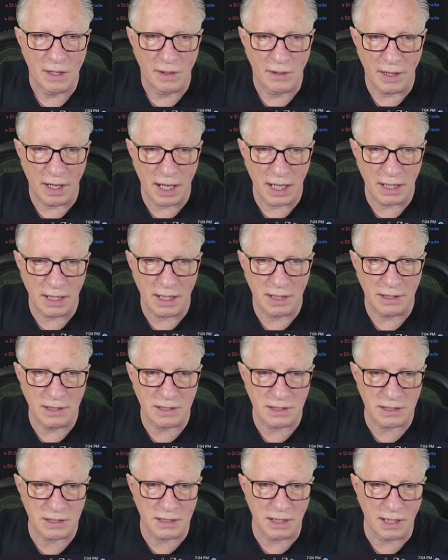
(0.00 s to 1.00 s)
Right, I'll
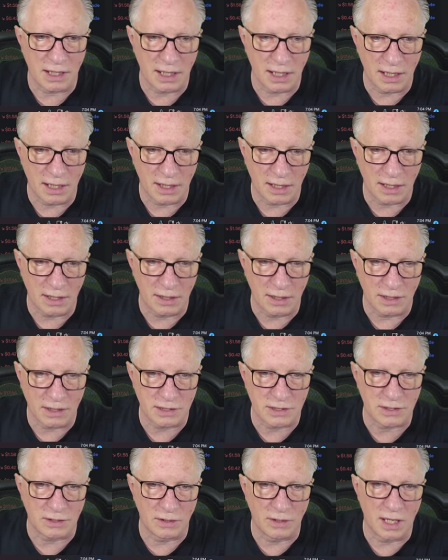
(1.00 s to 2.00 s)
just click
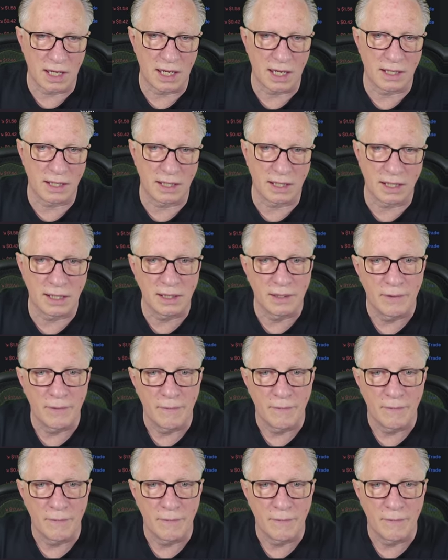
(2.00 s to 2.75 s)
Solana.